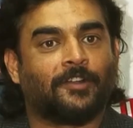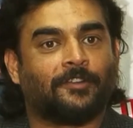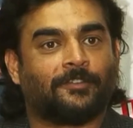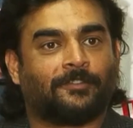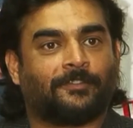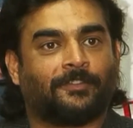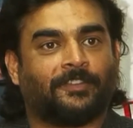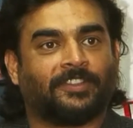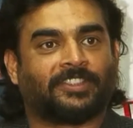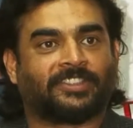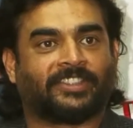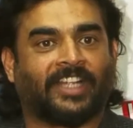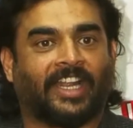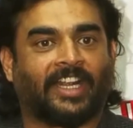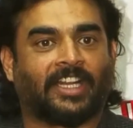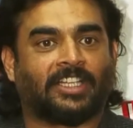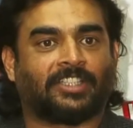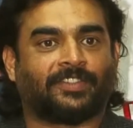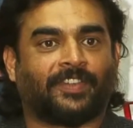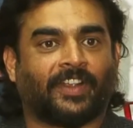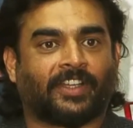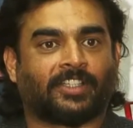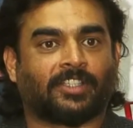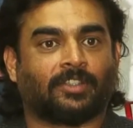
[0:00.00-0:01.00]
of
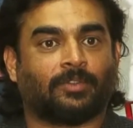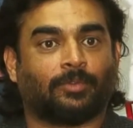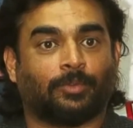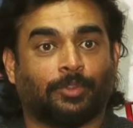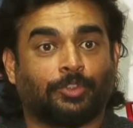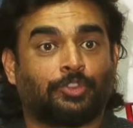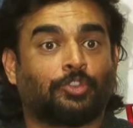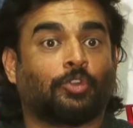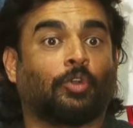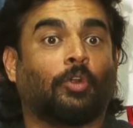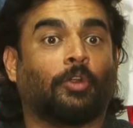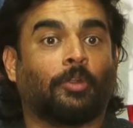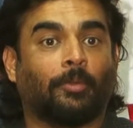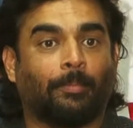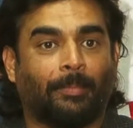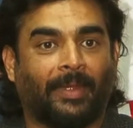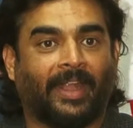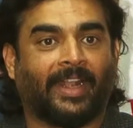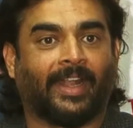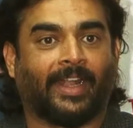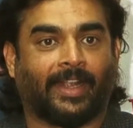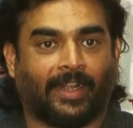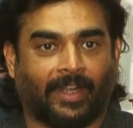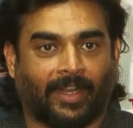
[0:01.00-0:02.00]
satisfaction with which you go to
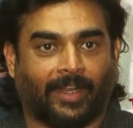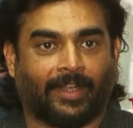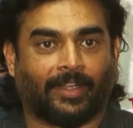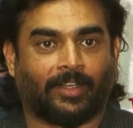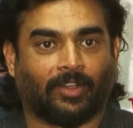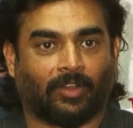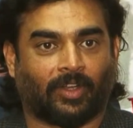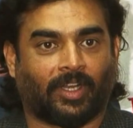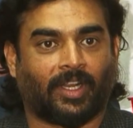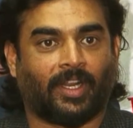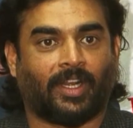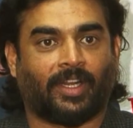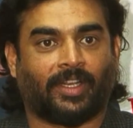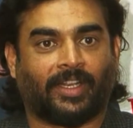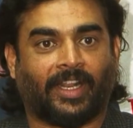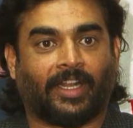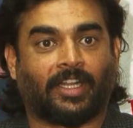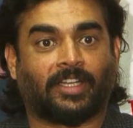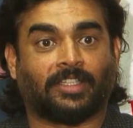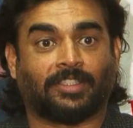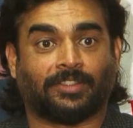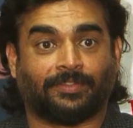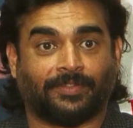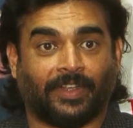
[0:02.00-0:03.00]
bed at night. Okay, and
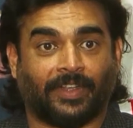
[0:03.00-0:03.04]
that is